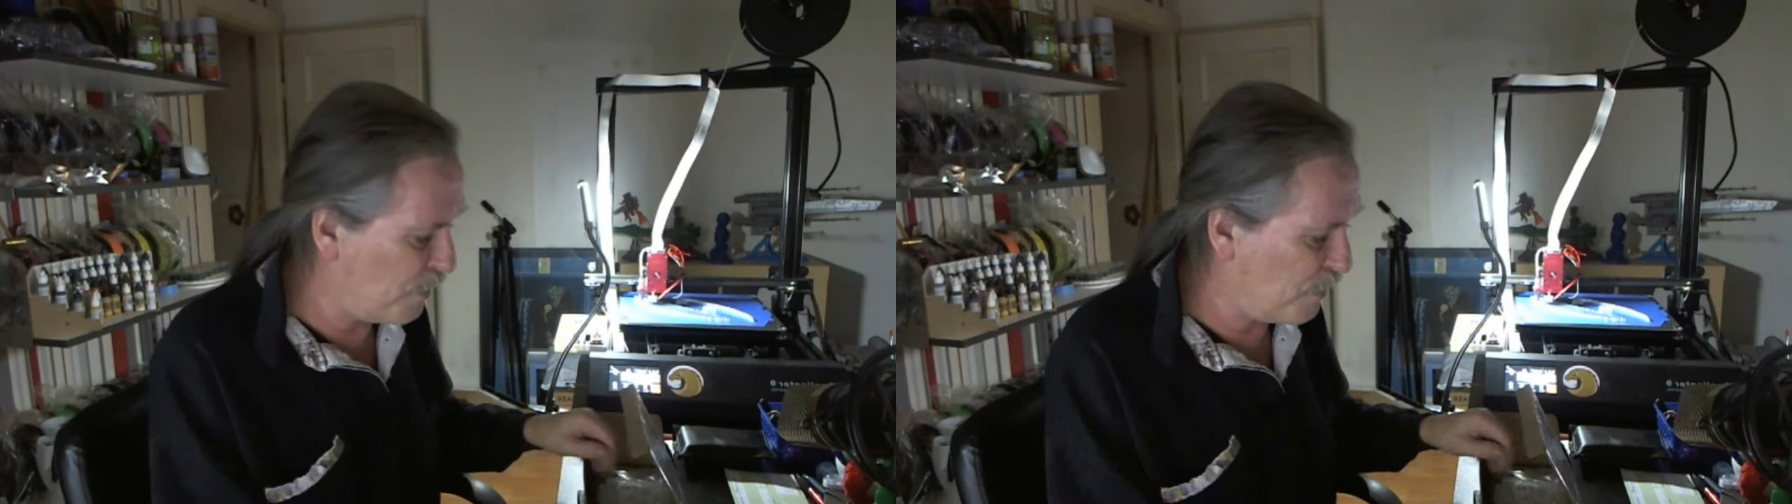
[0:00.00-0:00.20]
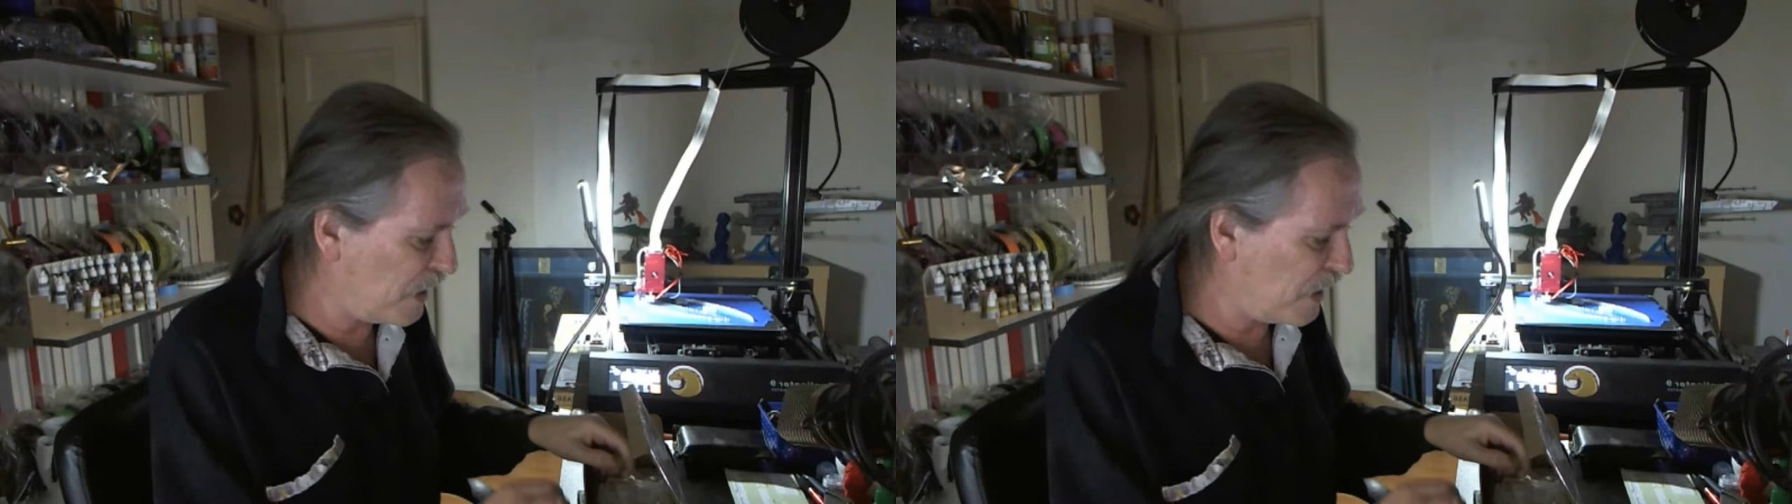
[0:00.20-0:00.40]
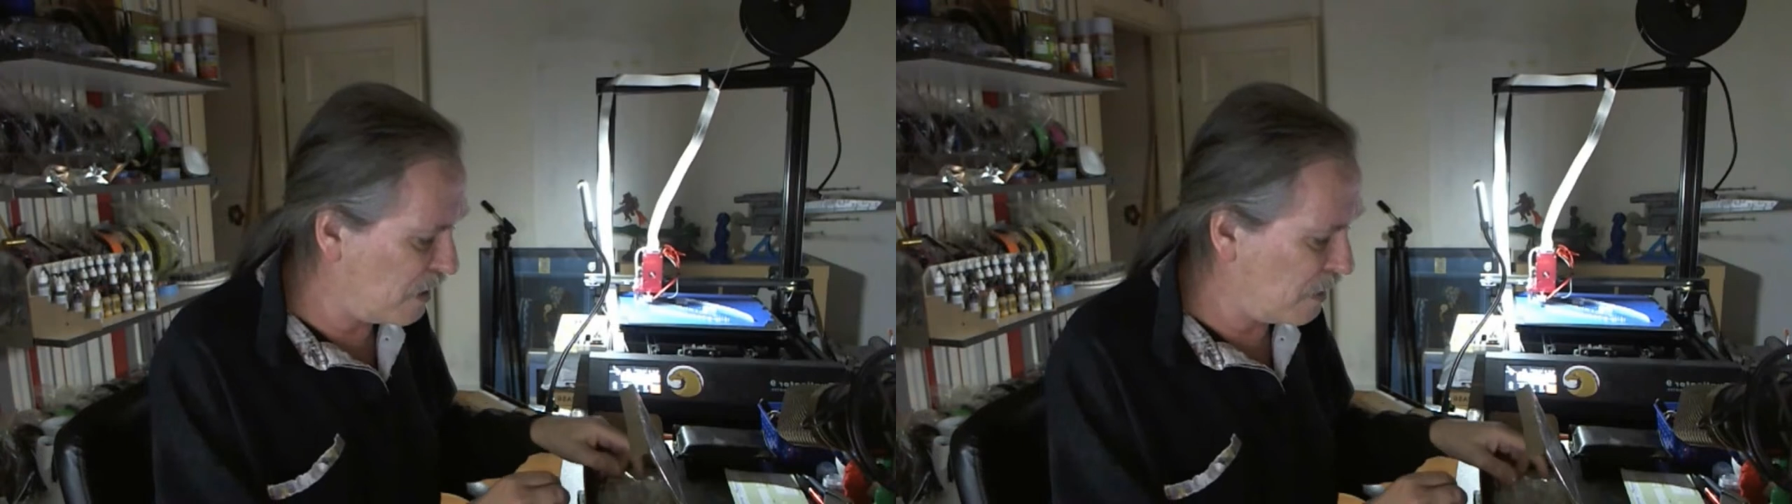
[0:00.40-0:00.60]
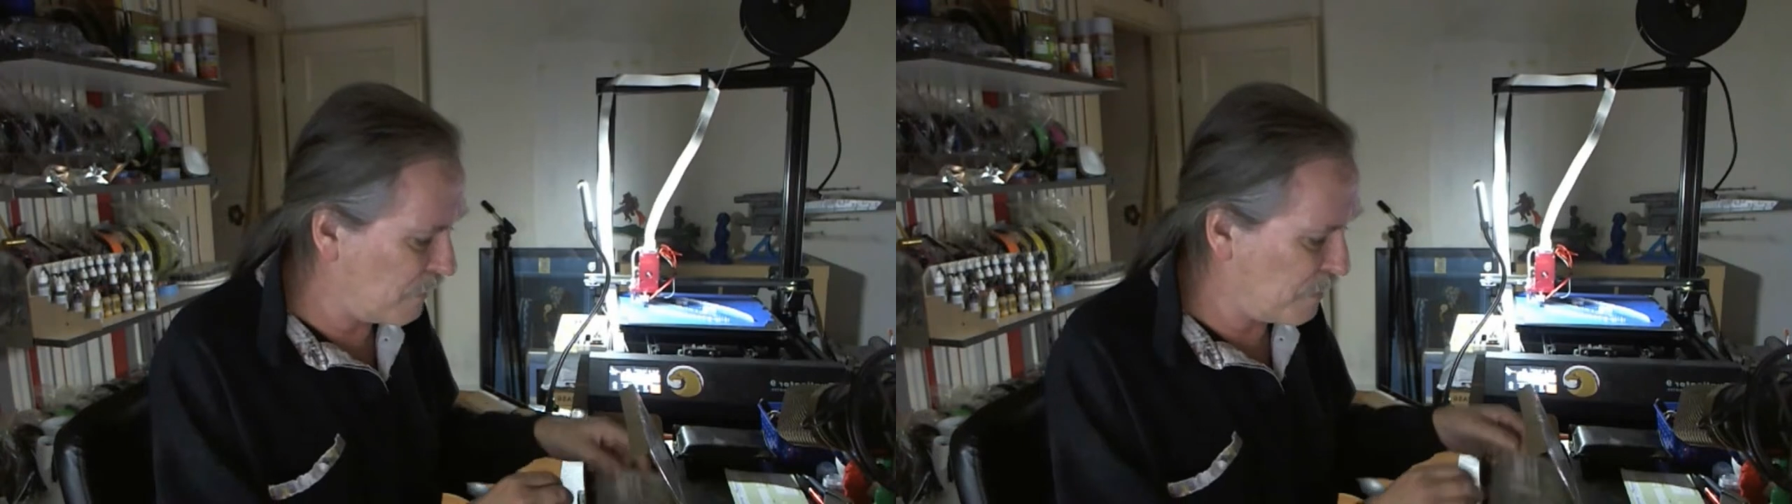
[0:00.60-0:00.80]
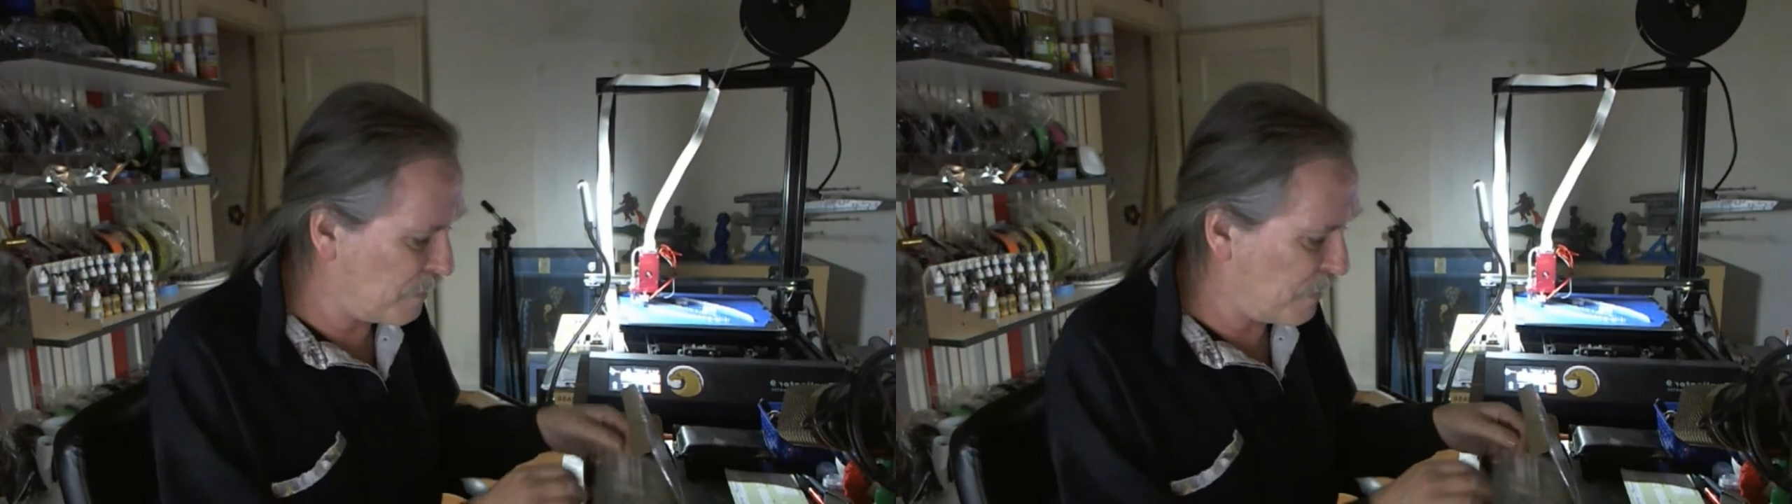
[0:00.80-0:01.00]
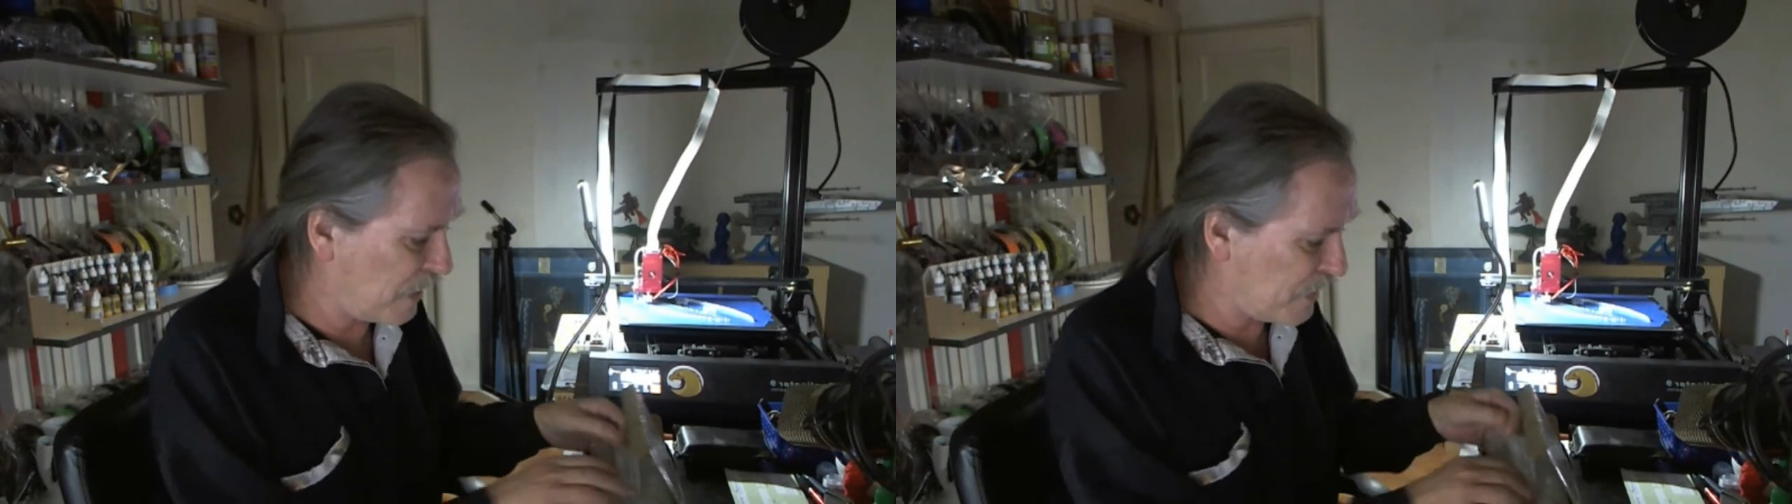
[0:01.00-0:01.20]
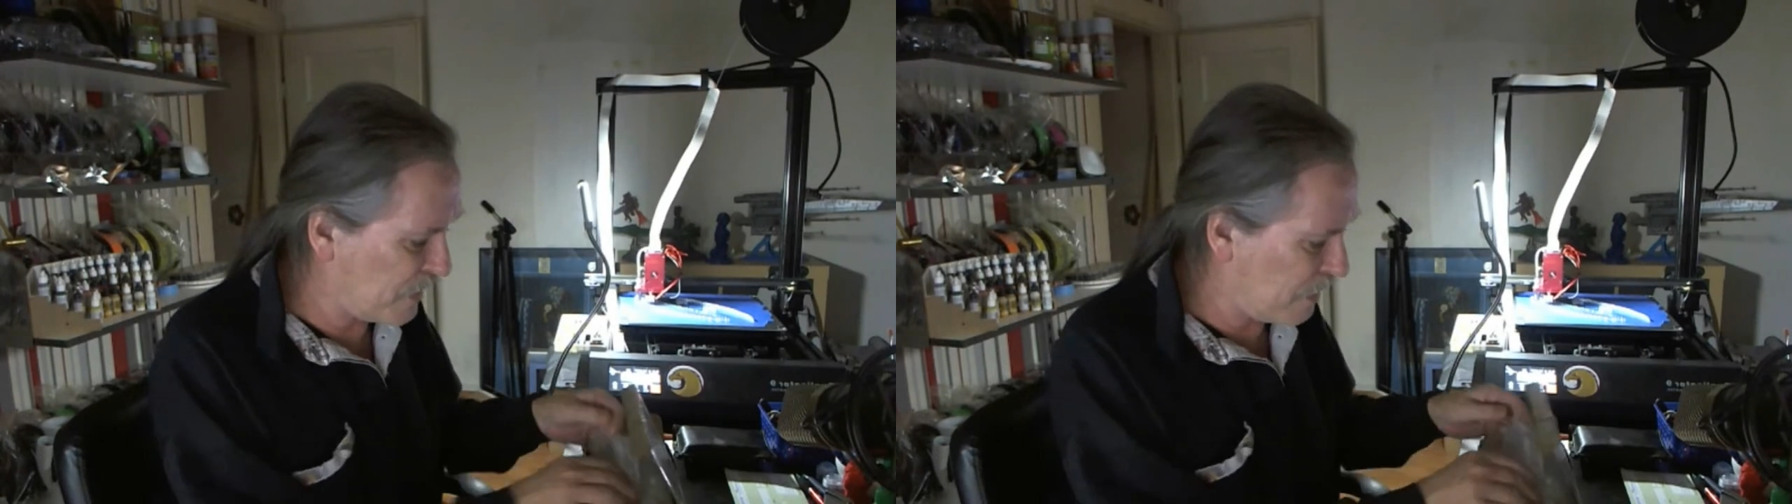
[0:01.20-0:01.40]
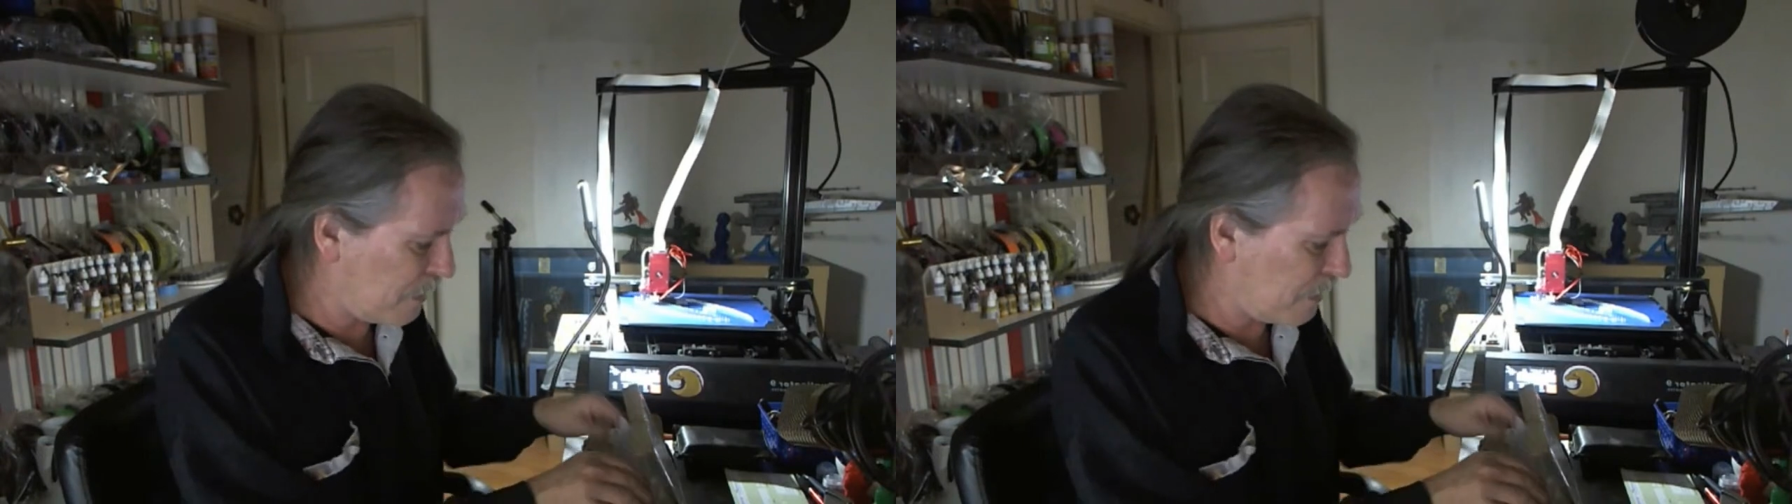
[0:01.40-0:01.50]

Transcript: B in Delta,